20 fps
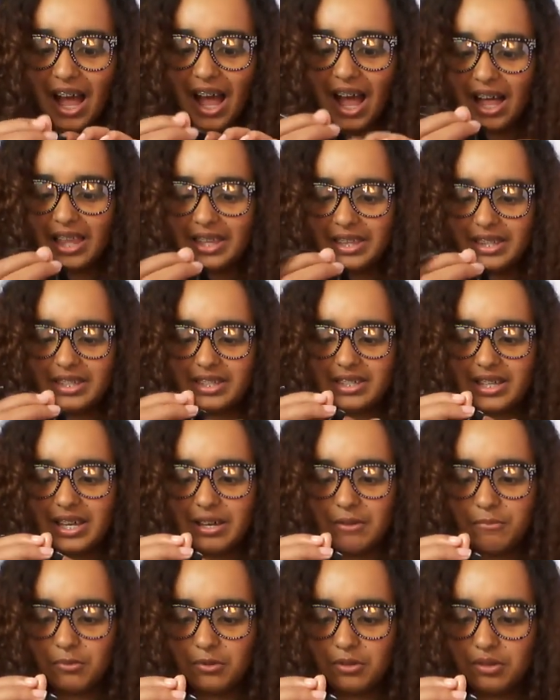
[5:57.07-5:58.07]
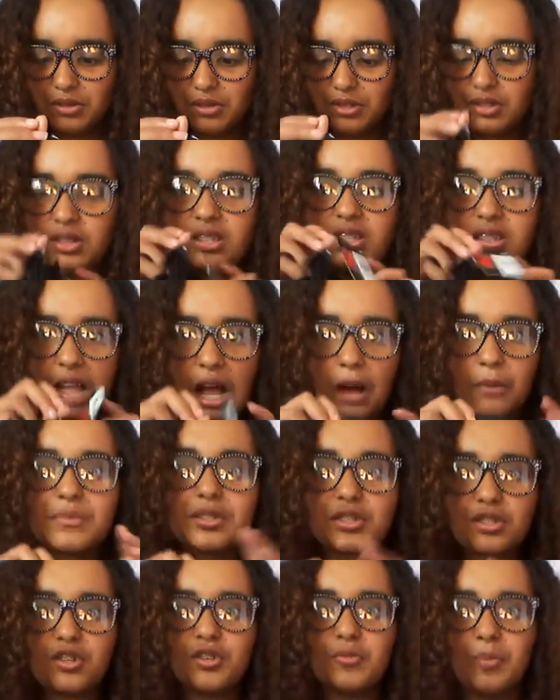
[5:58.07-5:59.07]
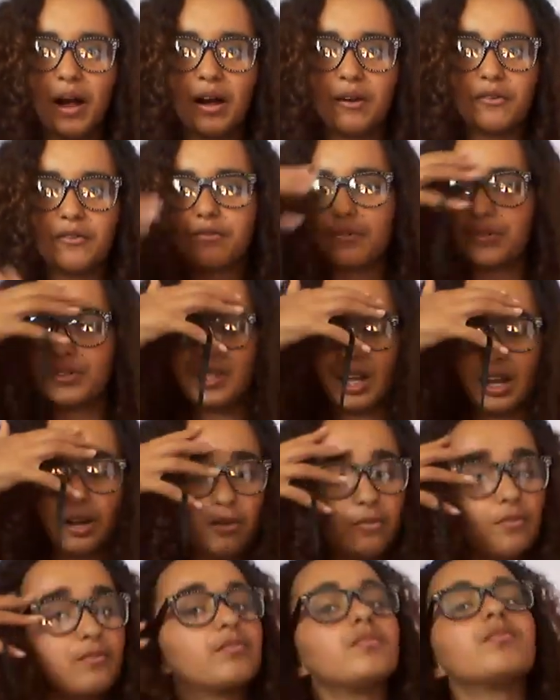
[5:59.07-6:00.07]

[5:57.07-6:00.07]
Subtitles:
And it was, now it's £2 for sale.